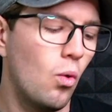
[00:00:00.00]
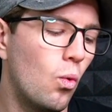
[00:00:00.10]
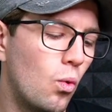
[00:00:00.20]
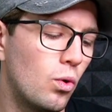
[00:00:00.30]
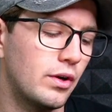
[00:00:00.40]

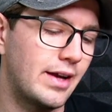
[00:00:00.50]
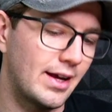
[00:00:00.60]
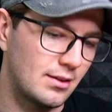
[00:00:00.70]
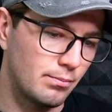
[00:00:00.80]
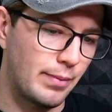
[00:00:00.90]
or
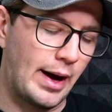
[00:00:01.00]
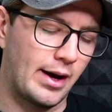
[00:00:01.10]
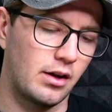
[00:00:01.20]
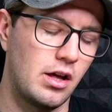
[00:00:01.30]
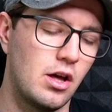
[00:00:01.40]
getting
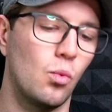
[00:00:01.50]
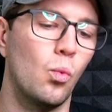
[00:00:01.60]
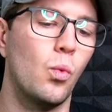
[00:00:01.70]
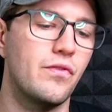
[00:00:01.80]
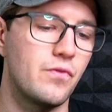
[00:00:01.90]
back
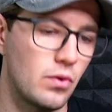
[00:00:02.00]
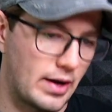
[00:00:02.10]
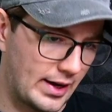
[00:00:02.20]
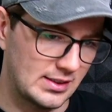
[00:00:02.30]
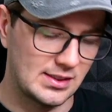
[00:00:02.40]
with your
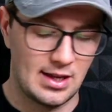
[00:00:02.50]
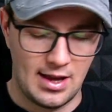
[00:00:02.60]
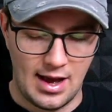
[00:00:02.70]
ex.